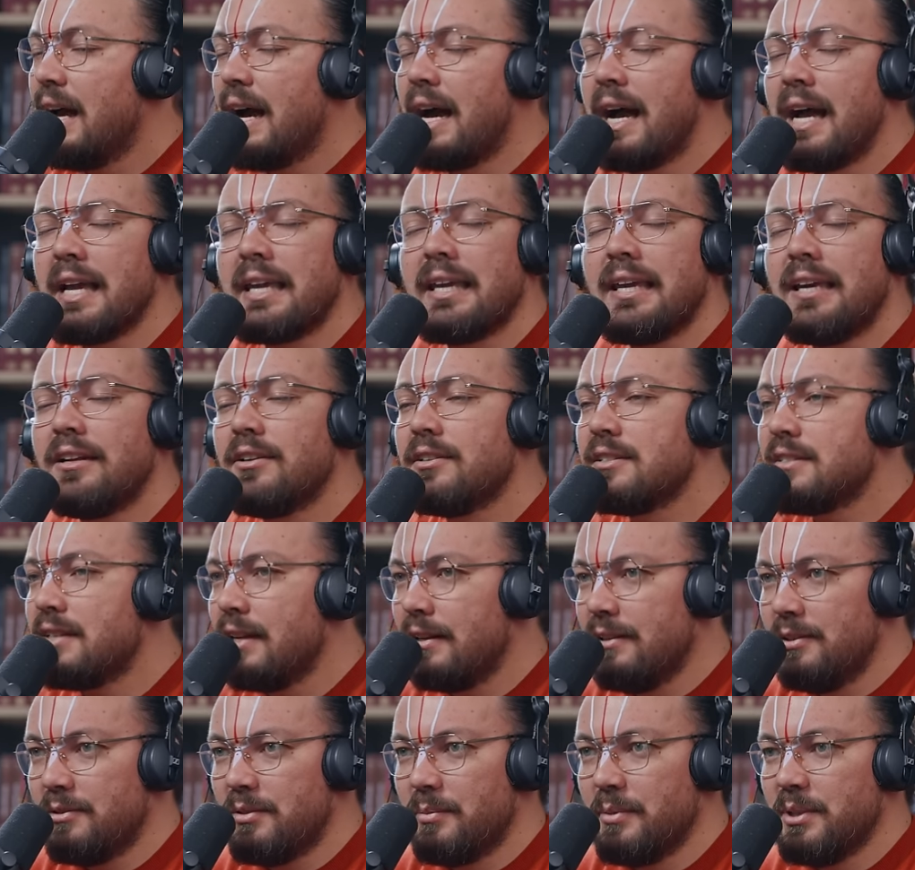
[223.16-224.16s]
I cannot
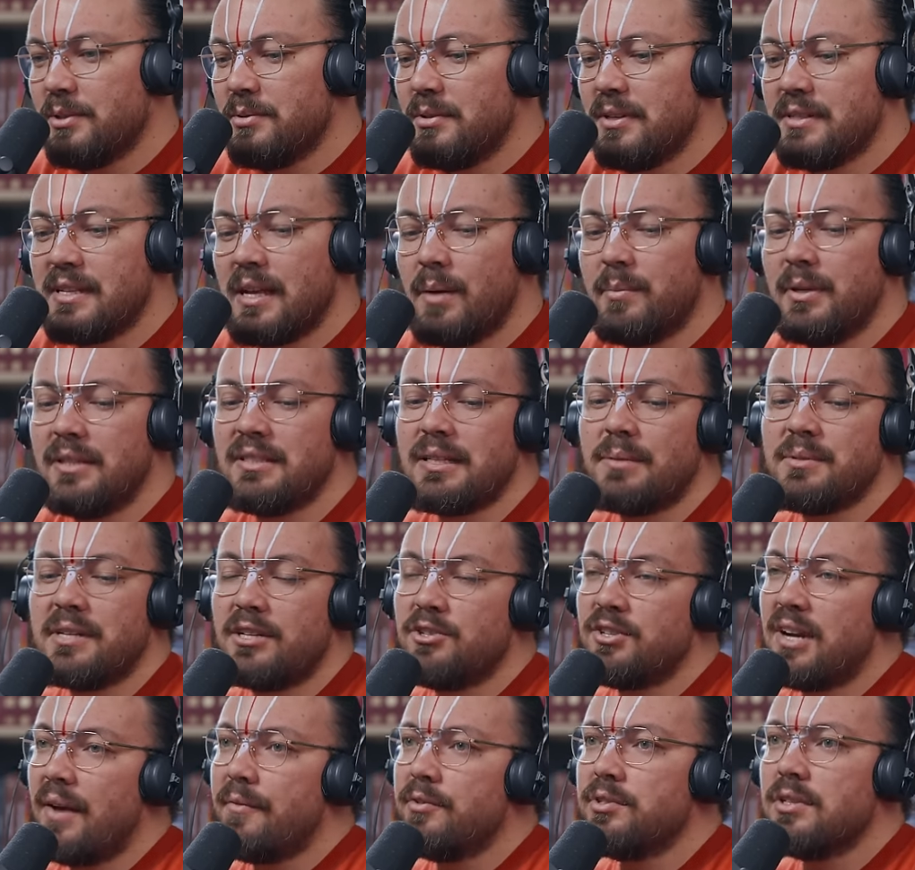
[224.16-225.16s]
tell you, Rameshwardas, how many times I
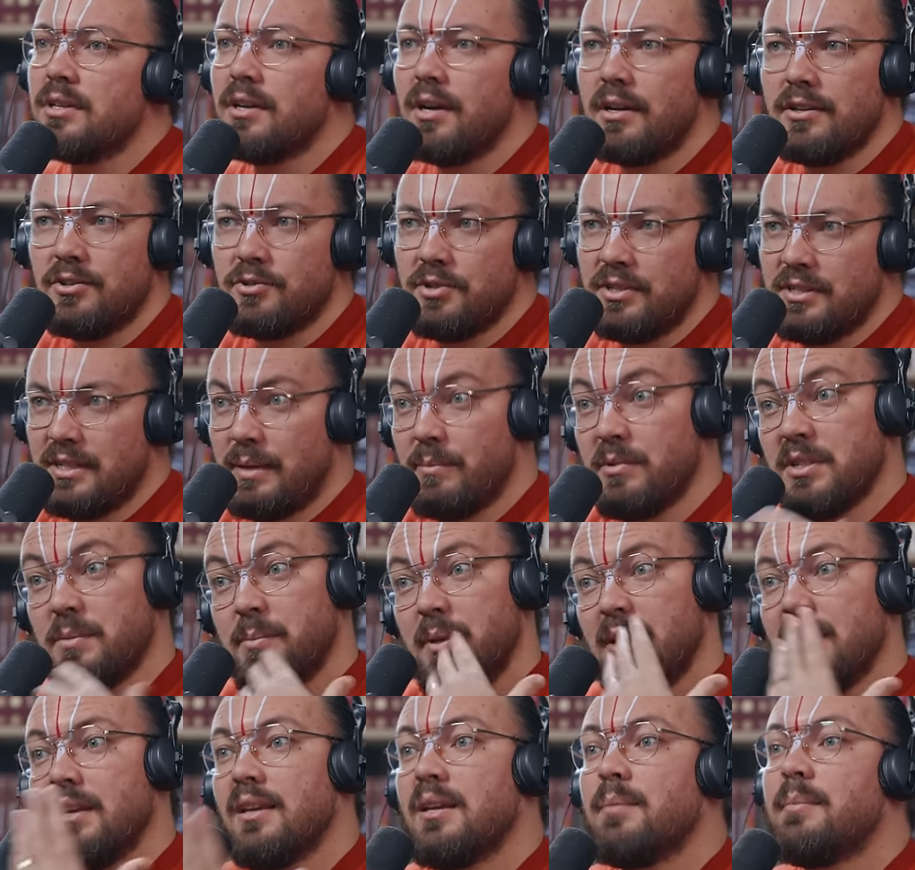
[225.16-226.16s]
travel to countries and I'm
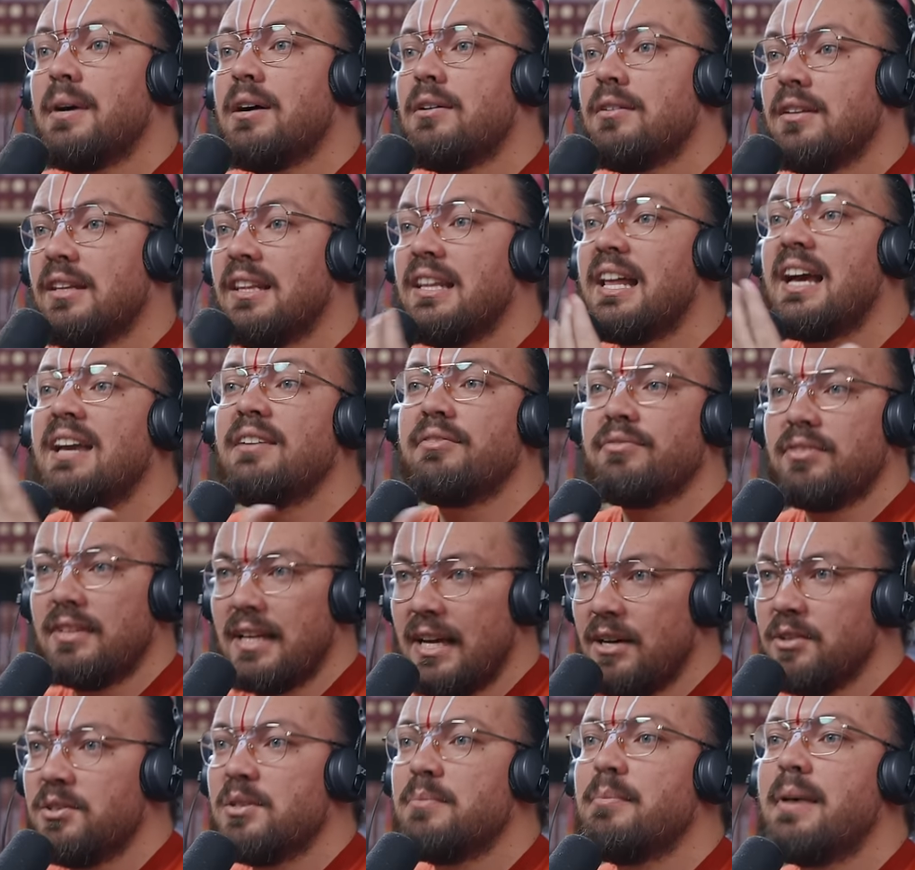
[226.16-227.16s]
speaking about life and
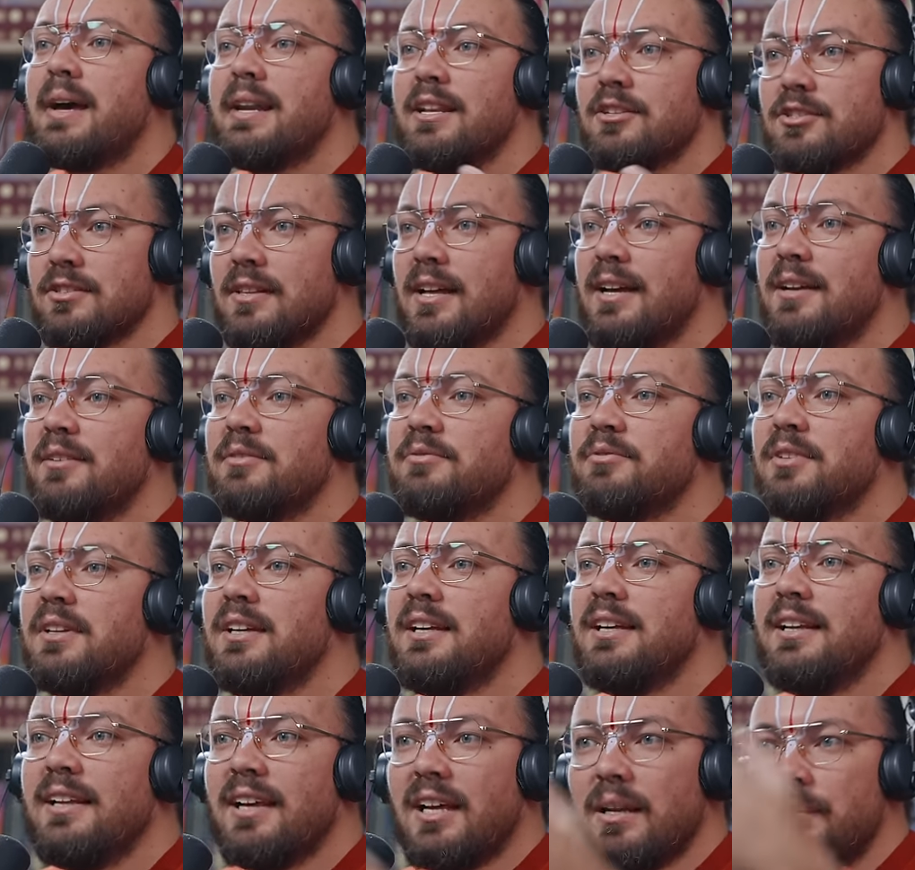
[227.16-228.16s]
how to manage
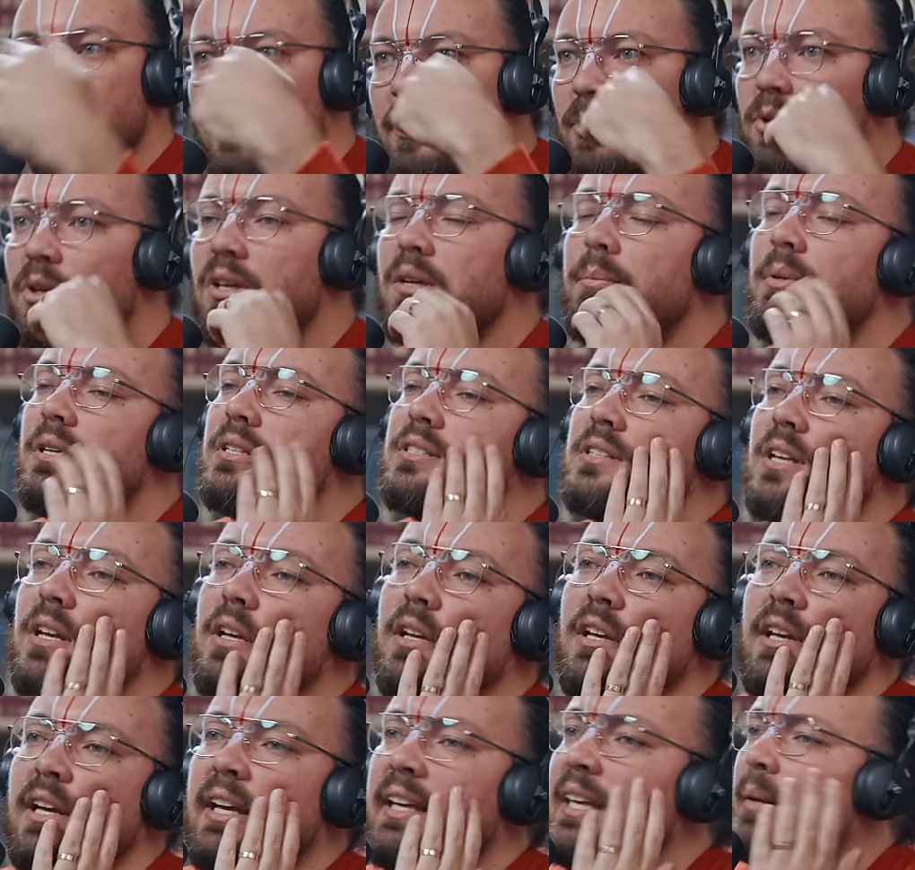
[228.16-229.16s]
life. And people look at me and
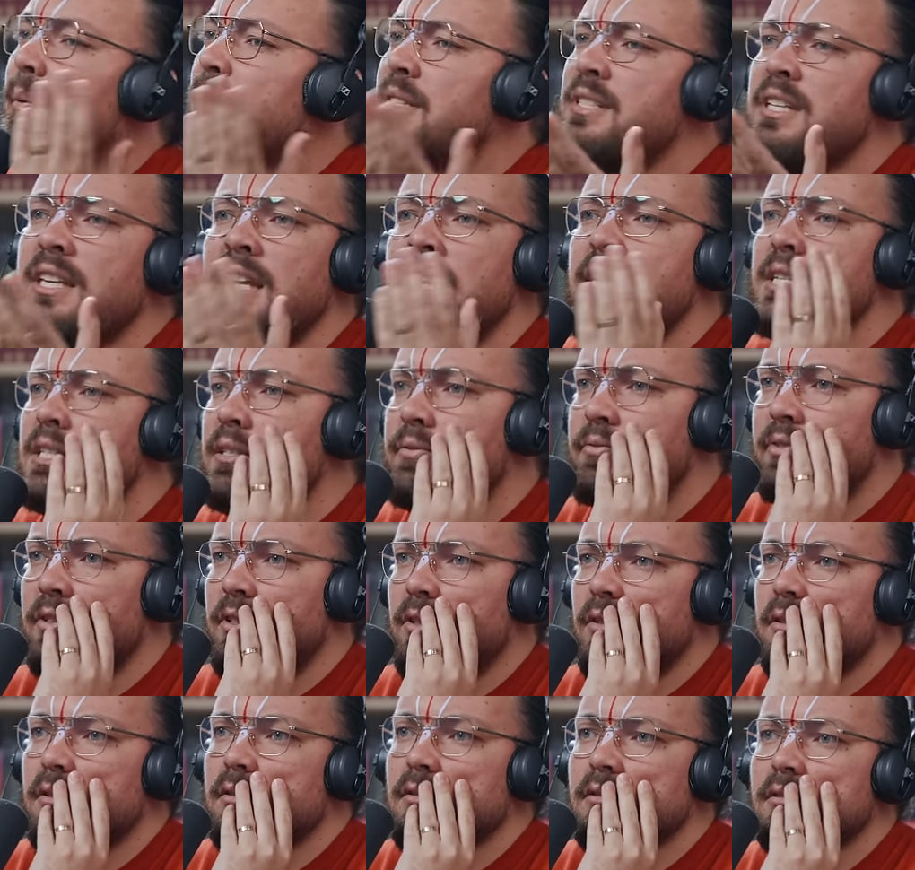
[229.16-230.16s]
say, yeah, but it's easy for
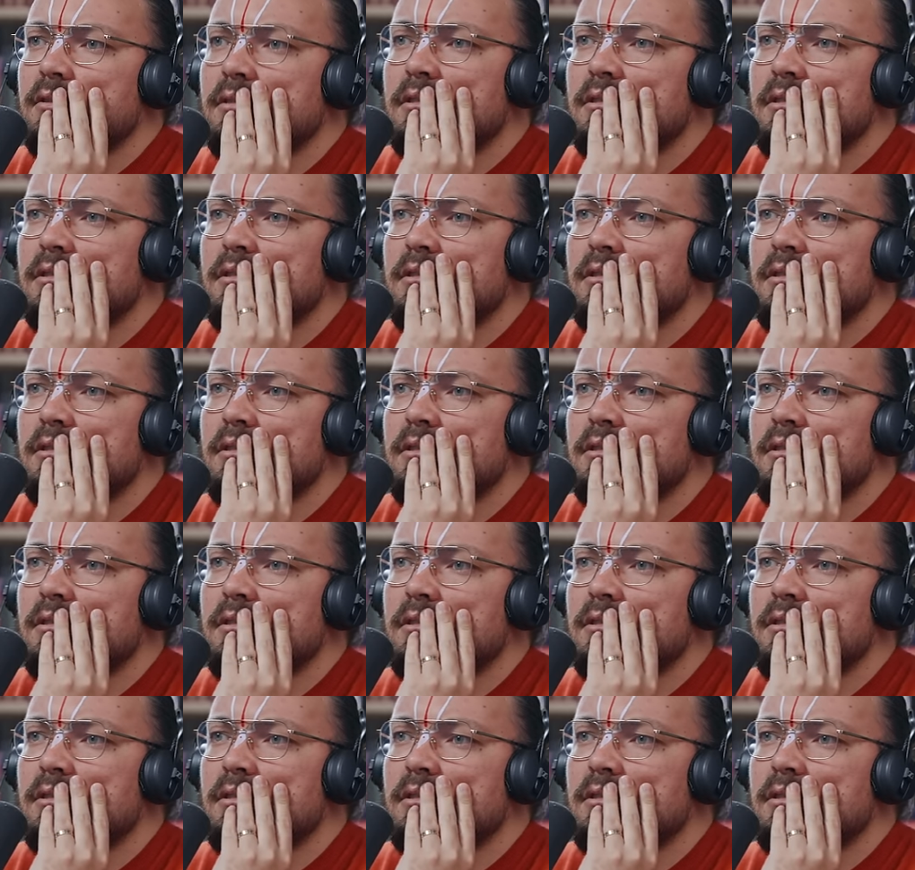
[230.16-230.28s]
you.